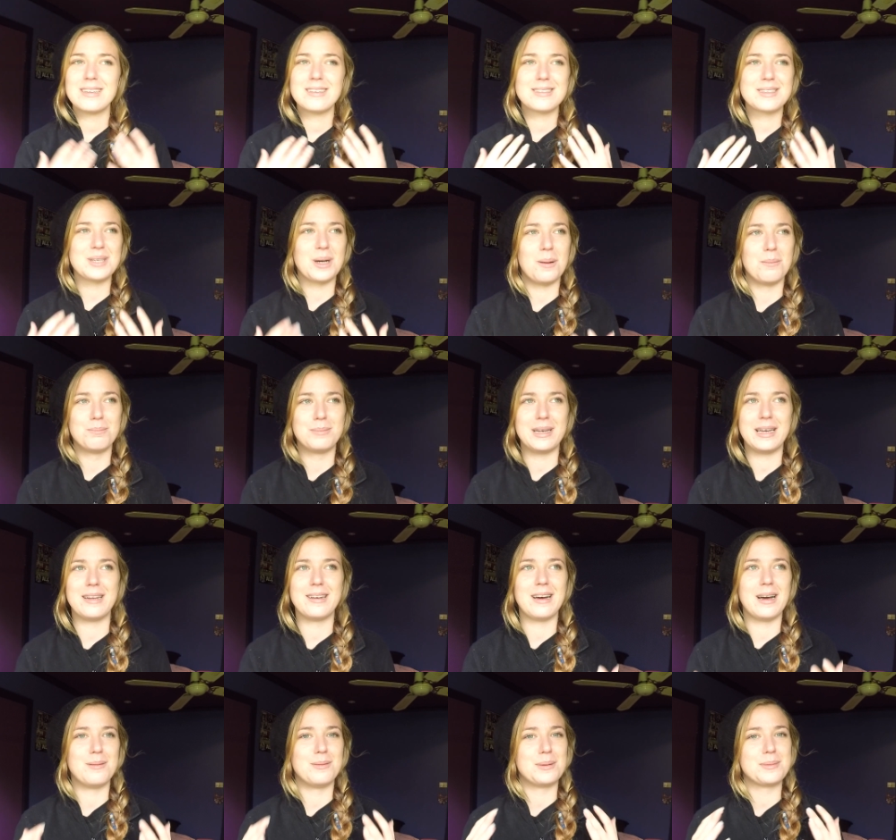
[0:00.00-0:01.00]
Tom Bihn,
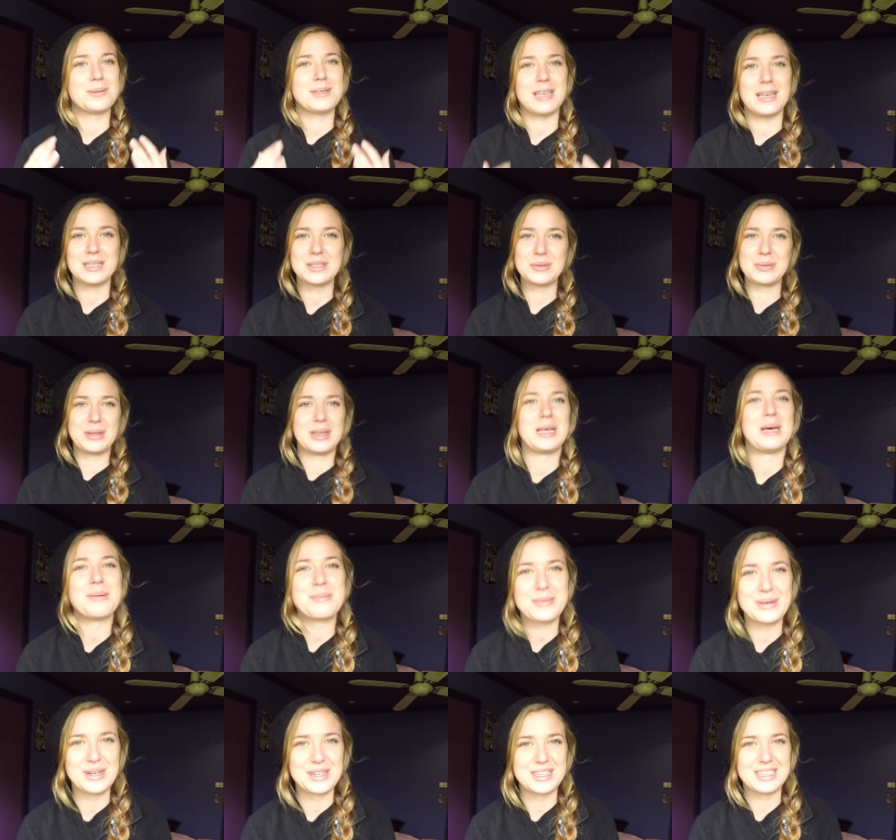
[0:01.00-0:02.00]
I'm obsessed with their
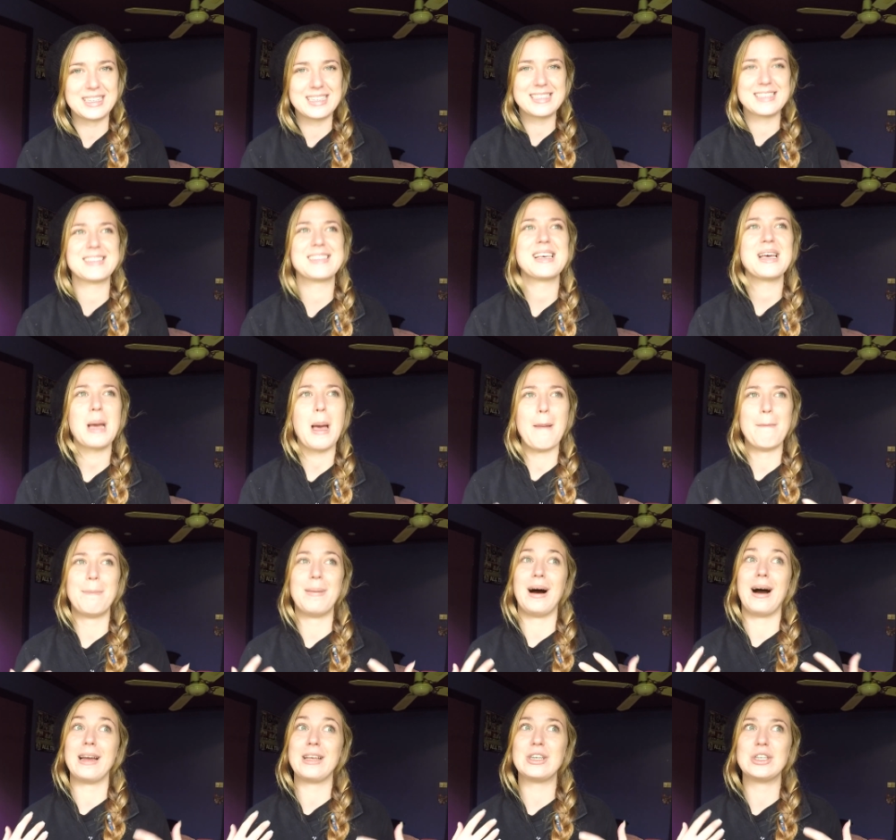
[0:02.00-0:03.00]
products,
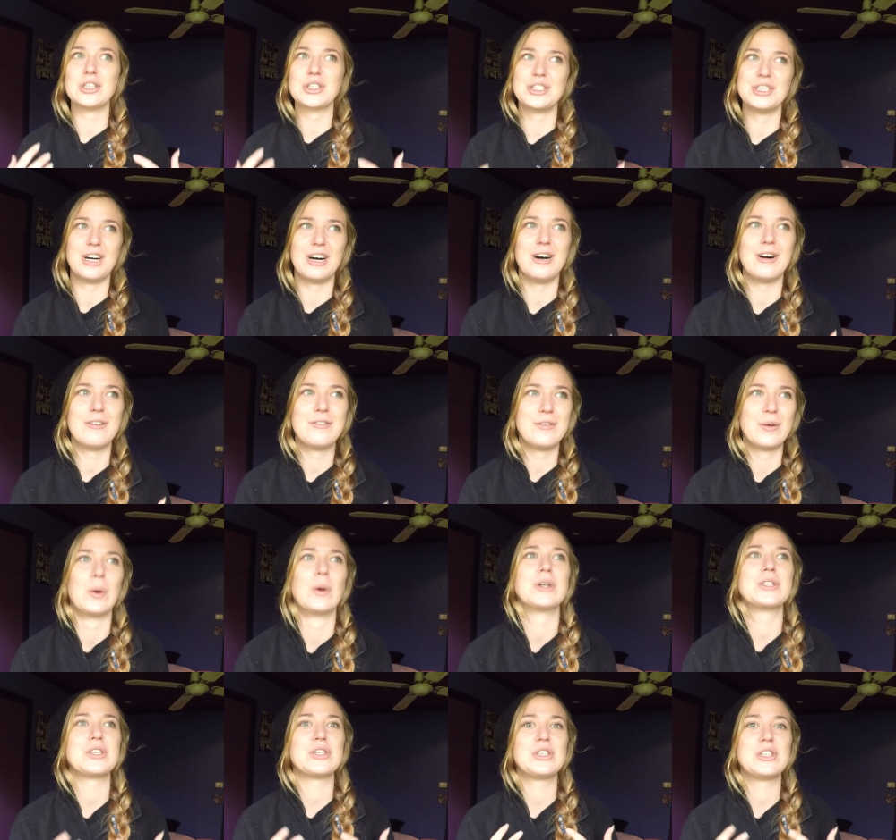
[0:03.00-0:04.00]
but I could not
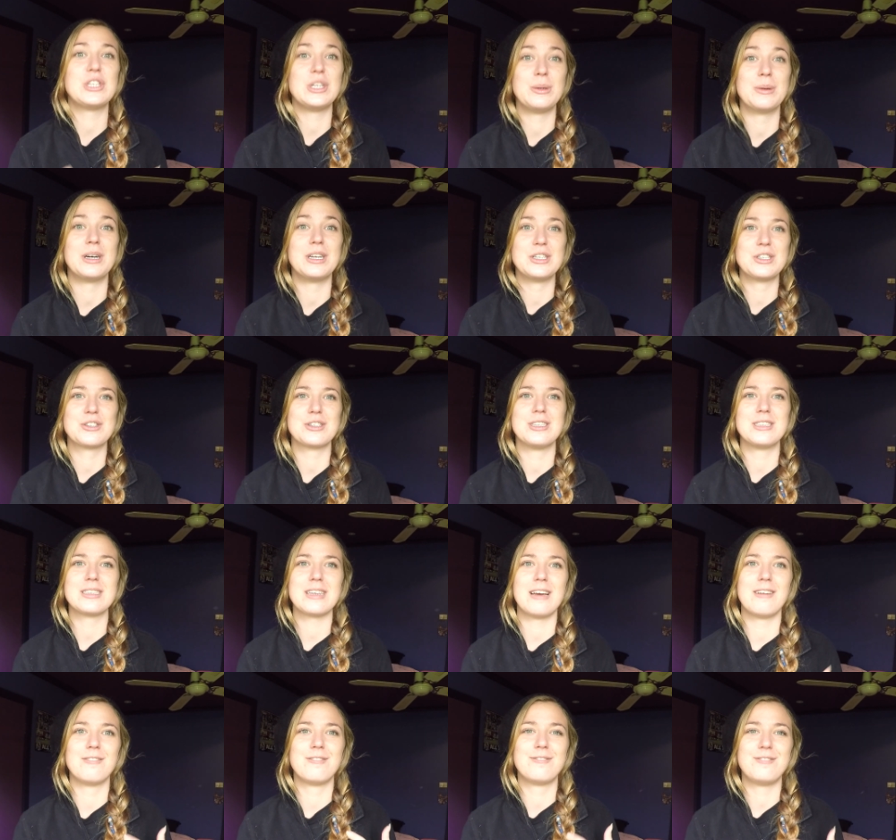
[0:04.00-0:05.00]
afford two hundred
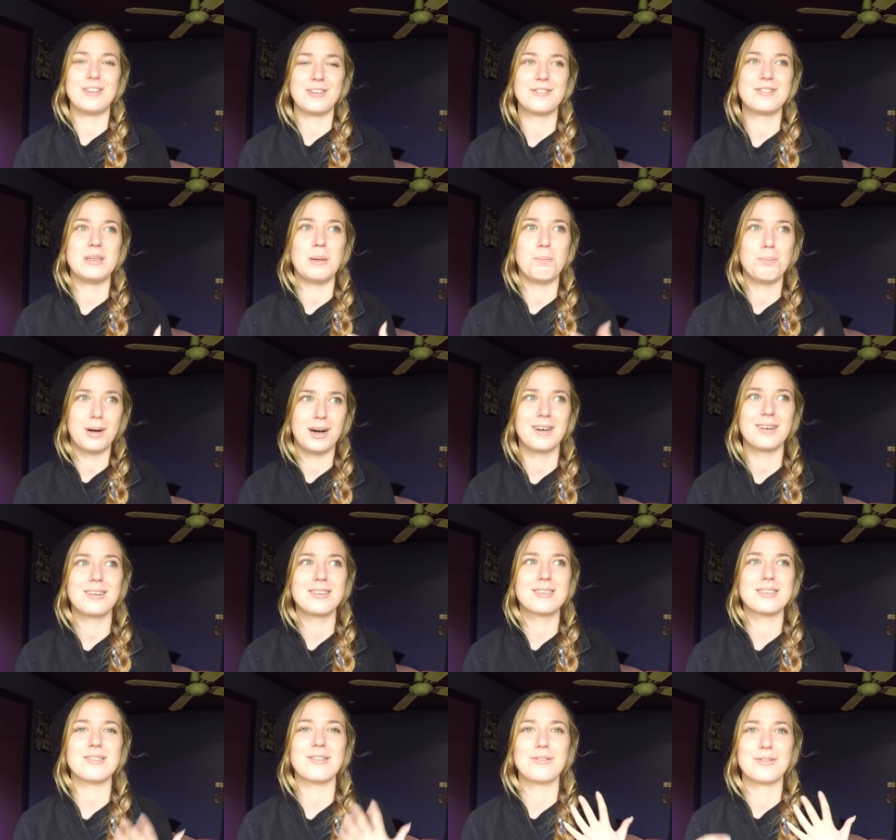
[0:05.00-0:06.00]
fifty
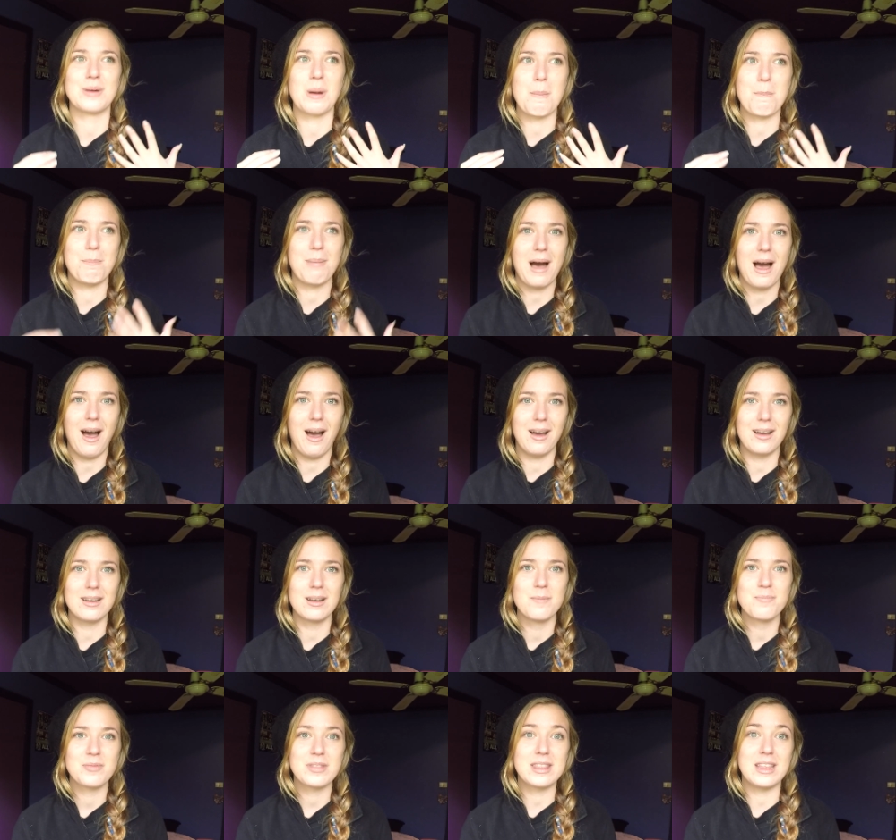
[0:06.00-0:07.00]
bucks for a bag
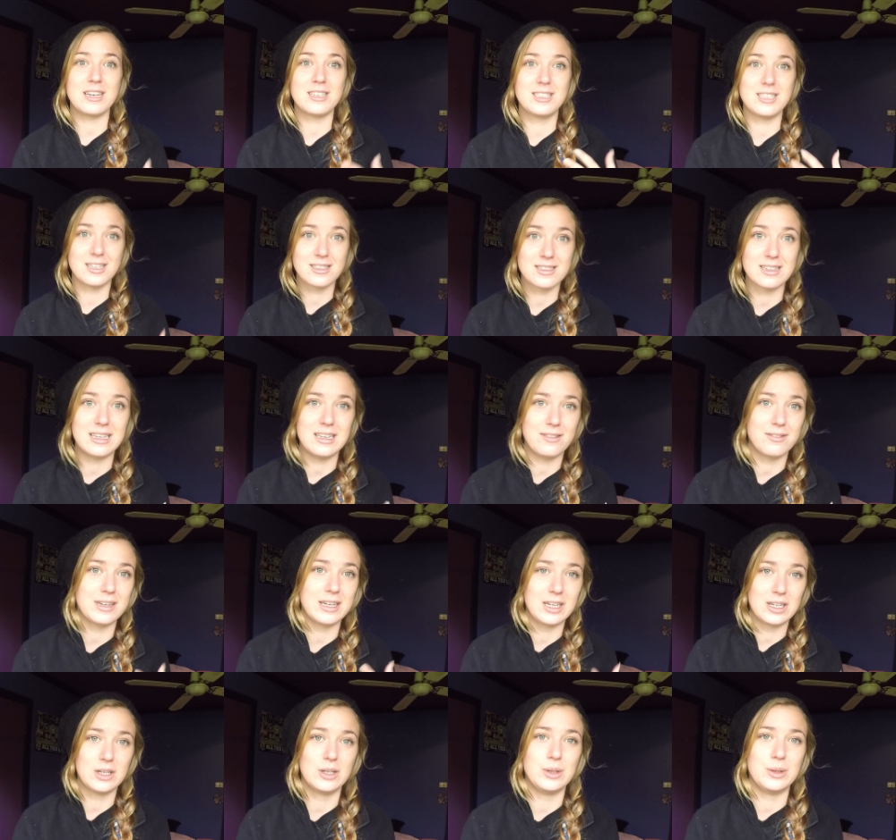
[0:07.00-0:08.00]
that doesn't even
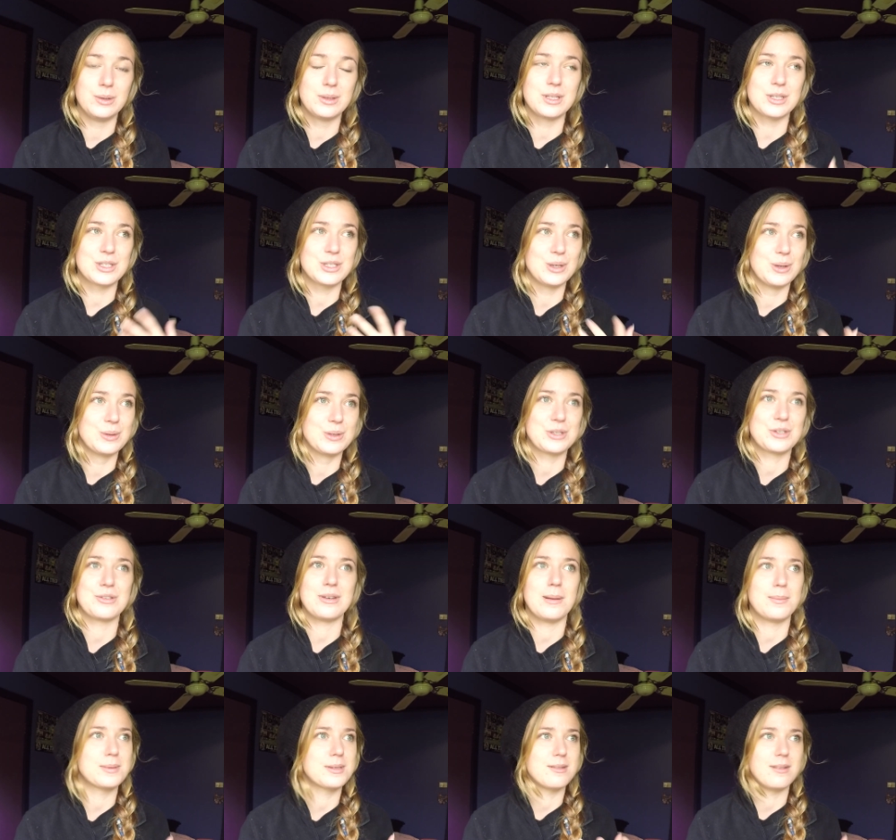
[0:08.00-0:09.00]
include the shoulder
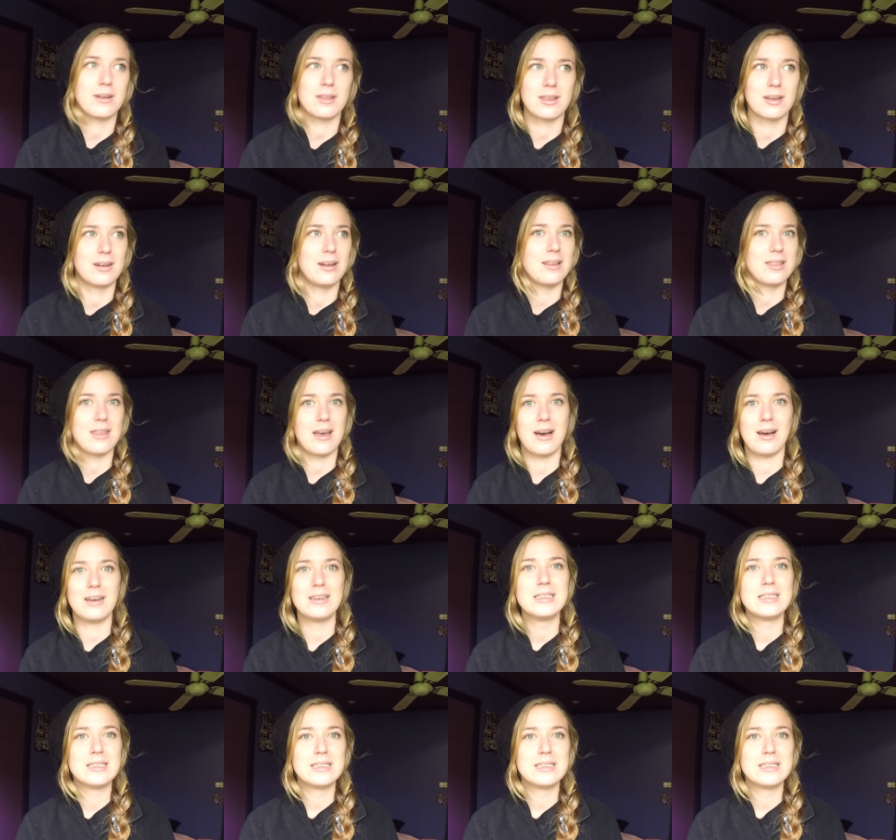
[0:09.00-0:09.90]
straps or anything like that.